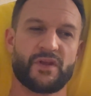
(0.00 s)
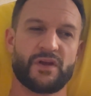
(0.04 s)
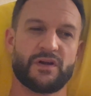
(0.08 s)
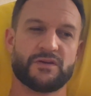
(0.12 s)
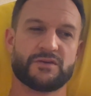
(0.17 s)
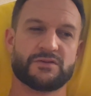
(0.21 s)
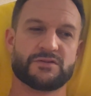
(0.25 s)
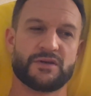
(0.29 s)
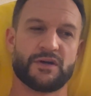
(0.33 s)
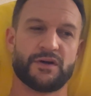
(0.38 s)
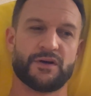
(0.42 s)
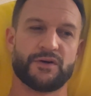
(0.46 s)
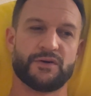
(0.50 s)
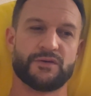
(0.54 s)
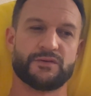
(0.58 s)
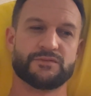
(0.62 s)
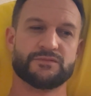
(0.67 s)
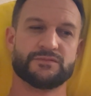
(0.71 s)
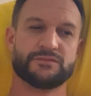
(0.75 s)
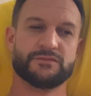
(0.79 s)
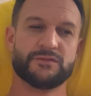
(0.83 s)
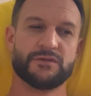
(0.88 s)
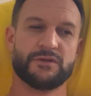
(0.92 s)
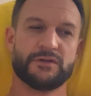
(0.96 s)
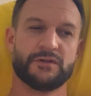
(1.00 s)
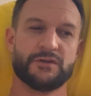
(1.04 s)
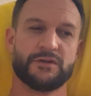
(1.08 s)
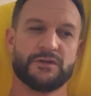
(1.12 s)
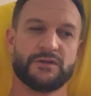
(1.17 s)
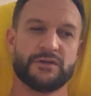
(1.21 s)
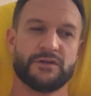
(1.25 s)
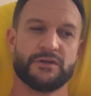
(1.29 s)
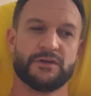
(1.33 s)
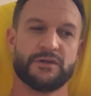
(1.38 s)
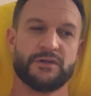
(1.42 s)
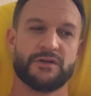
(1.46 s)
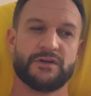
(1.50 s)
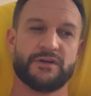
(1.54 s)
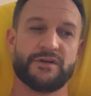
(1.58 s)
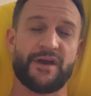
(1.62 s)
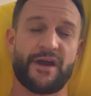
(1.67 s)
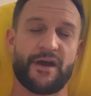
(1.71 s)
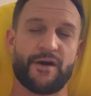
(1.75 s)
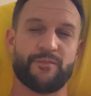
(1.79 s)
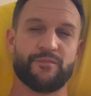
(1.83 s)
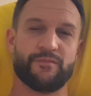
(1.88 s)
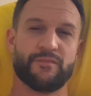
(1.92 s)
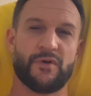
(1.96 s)
So
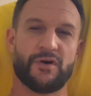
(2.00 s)
yeah,